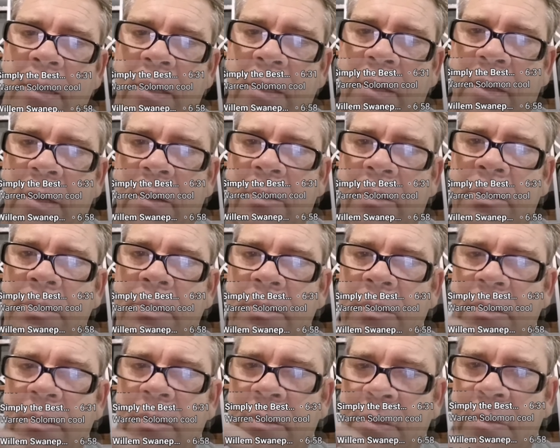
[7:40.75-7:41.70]
You know,
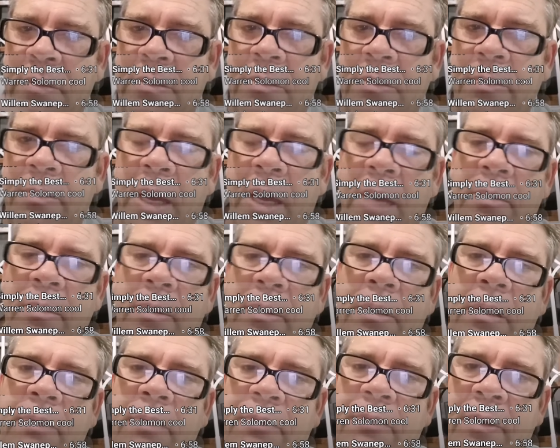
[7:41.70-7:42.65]
to be able,
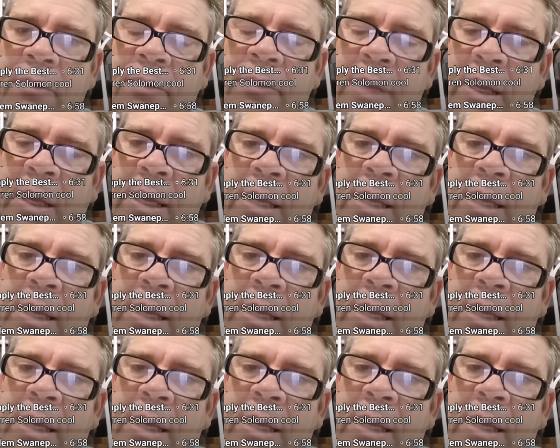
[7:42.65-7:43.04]
if they